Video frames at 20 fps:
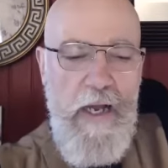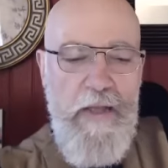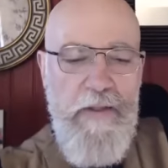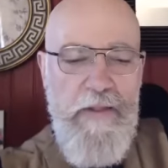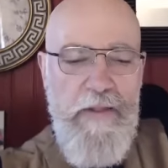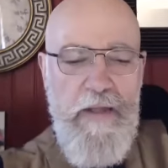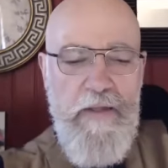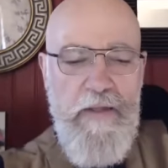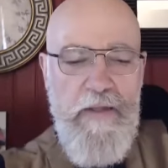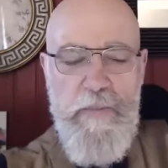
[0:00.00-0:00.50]

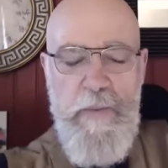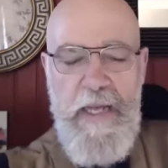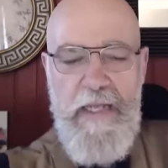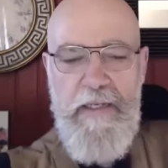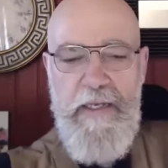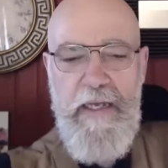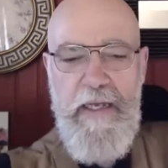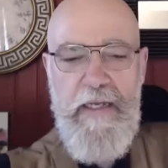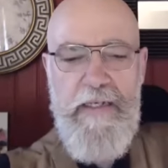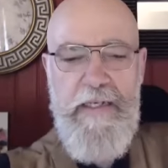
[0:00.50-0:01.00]
then
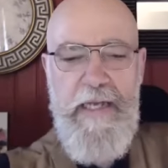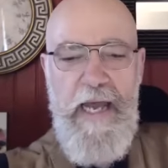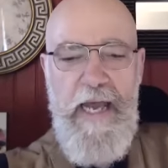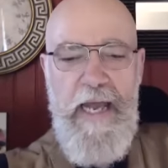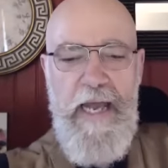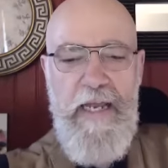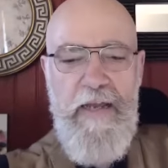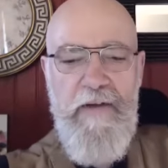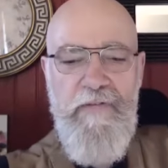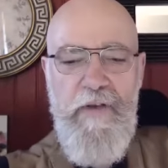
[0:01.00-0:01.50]
spending a
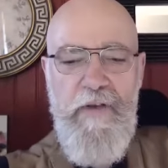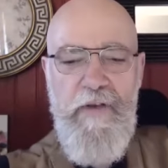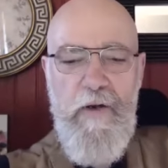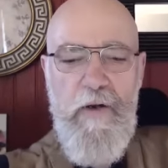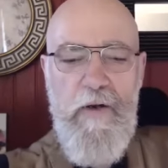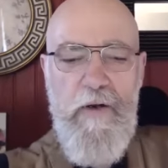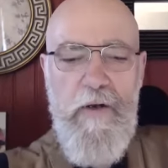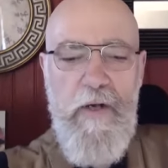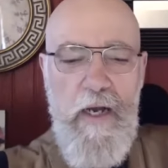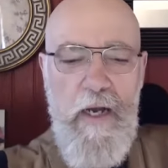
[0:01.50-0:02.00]
day, if
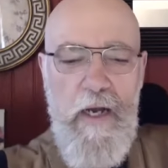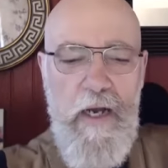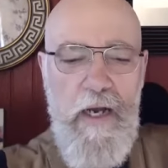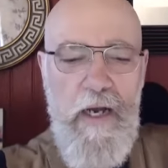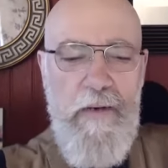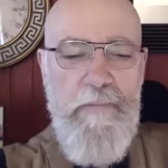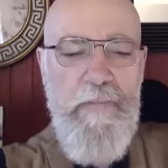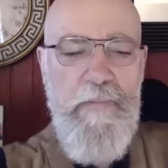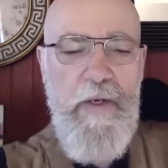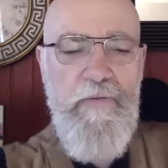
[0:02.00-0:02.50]

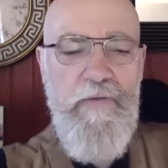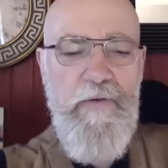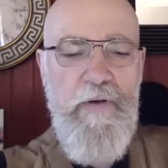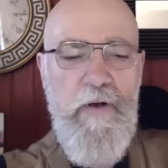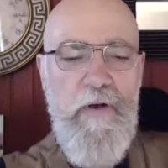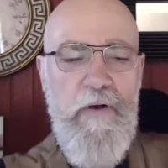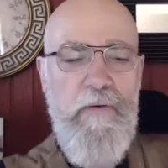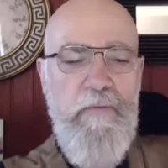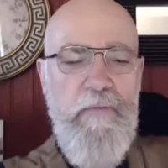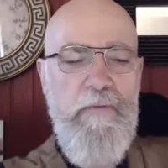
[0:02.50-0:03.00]

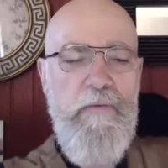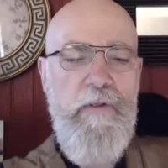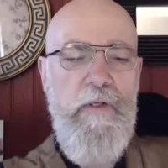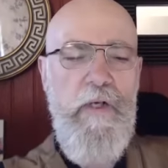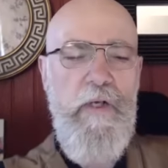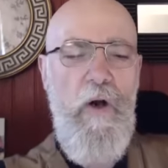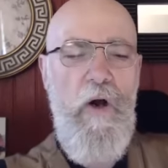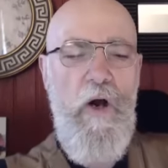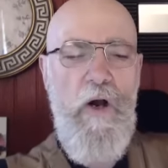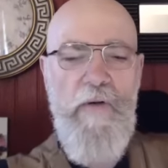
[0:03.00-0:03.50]
you're
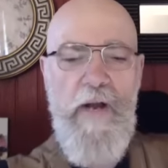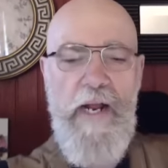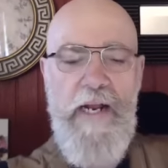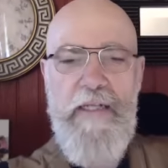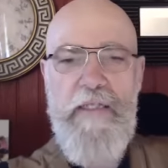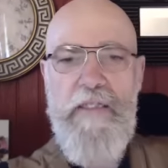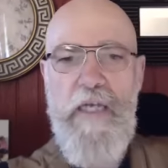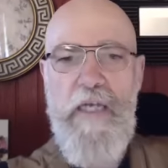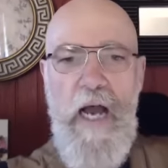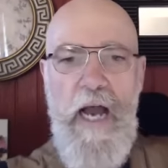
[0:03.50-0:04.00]
already
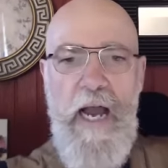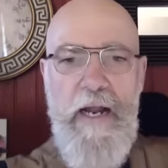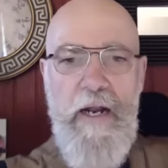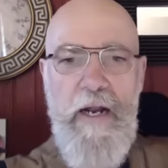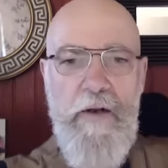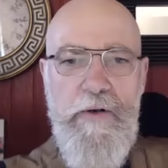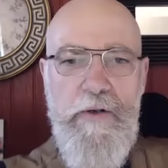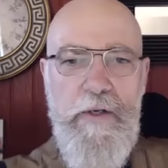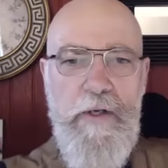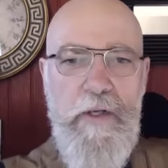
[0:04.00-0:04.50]

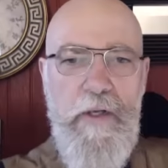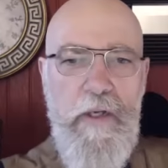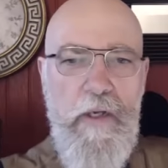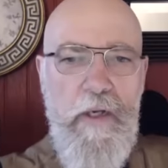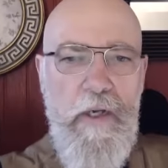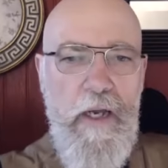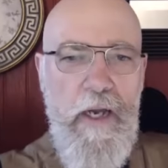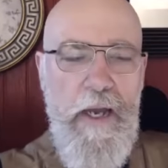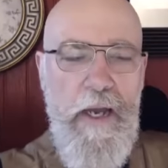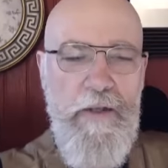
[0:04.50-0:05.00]
tired
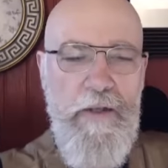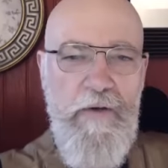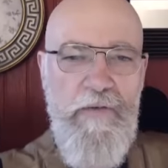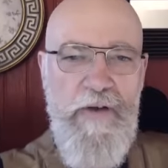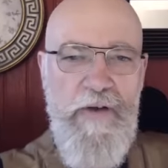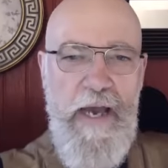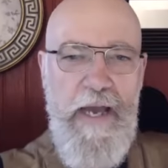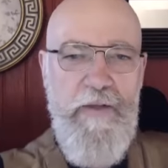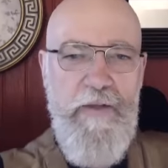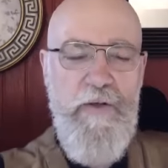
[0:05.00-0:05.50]
and you've
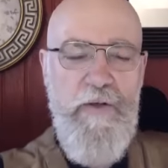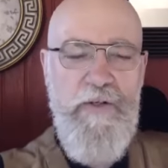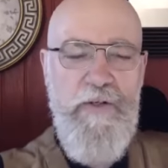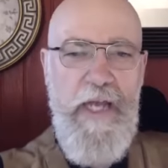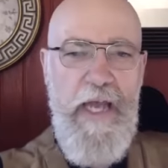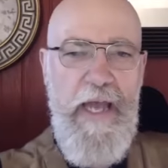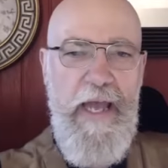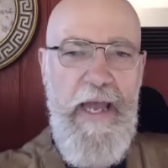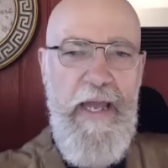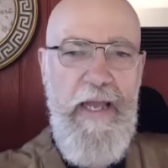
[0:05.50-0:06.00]
had your
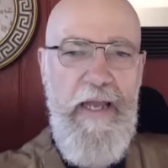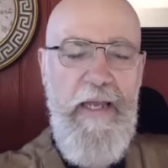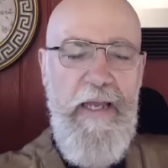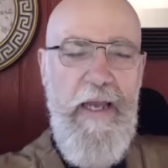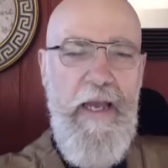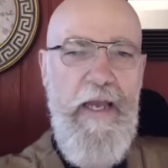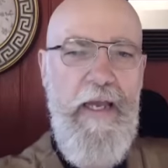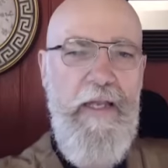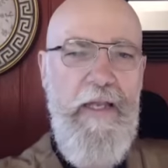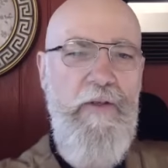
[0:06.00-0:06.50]
day
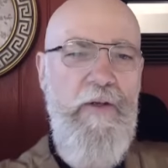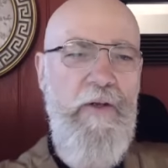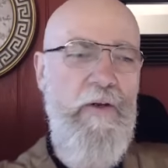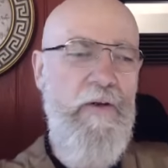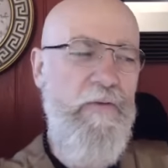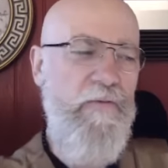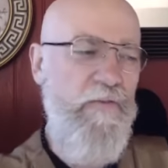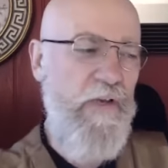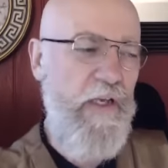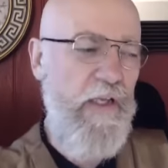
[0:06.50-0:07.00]
and you're
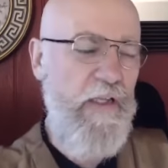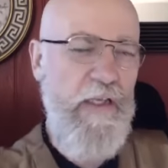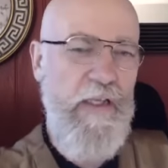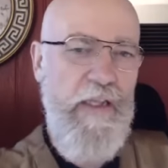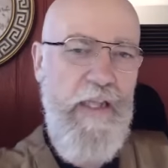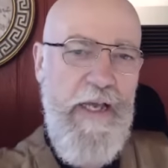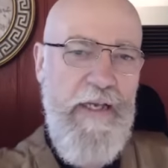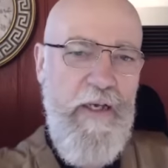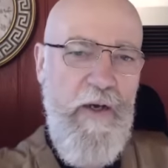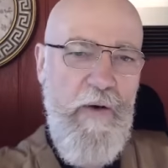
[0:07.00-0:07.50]
feeling
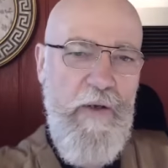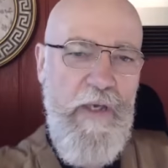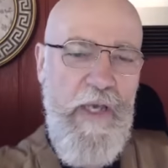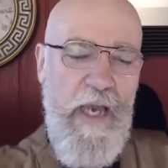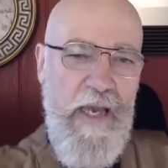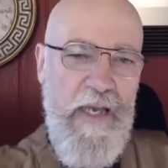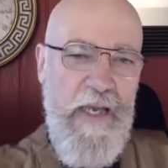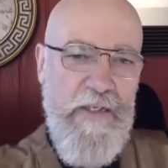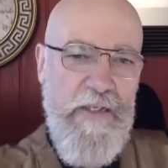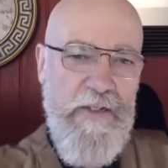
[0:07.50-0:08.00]
like,
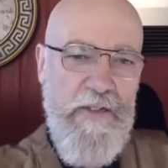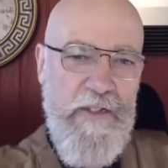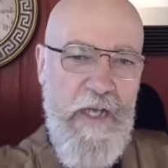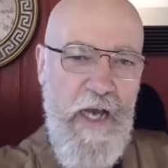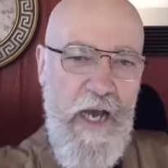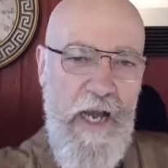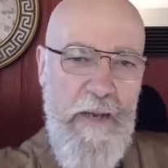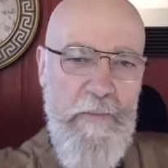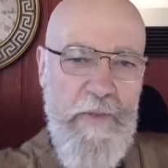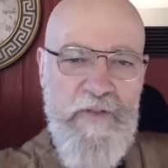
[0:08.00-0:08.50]
okay, it's
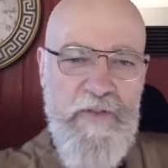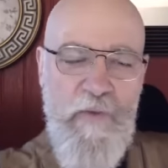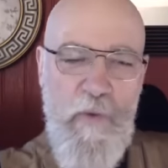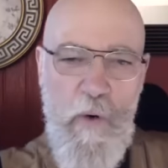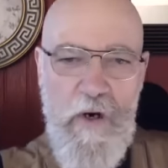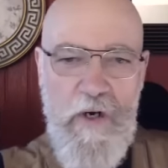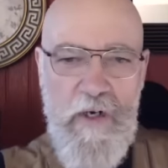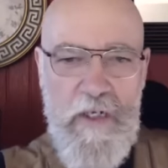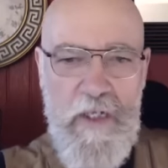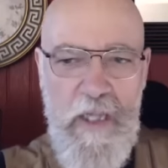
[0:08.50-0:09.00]
time, it's
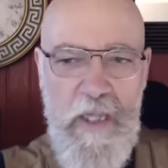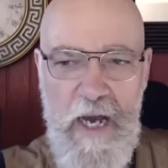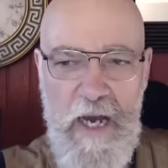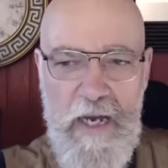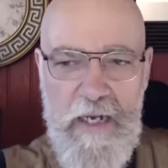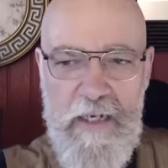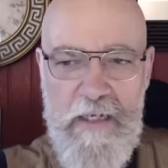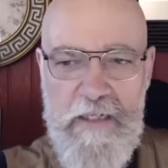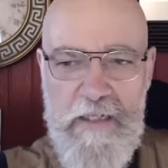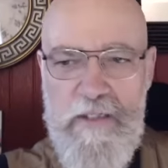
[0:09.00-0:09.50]
4
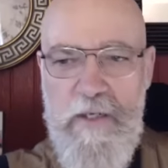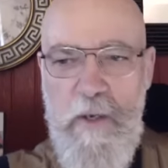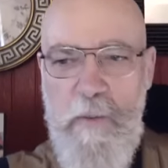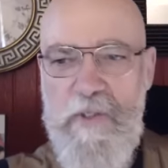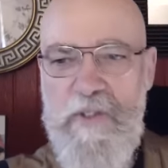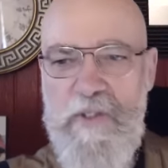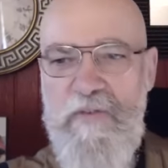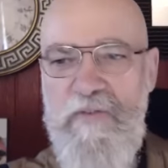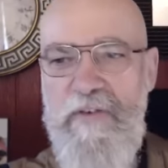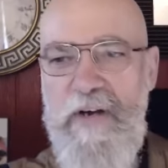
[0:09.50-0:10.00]
o'clock, it's
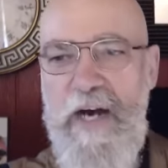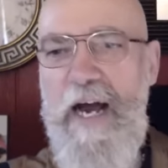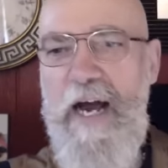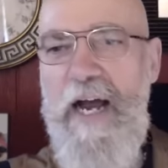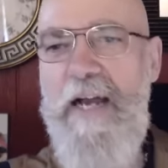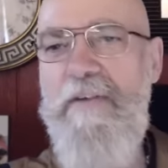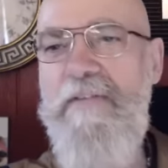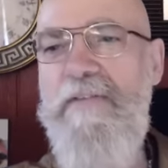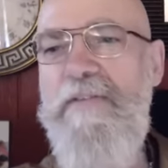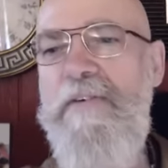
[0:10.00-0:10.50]
almost 5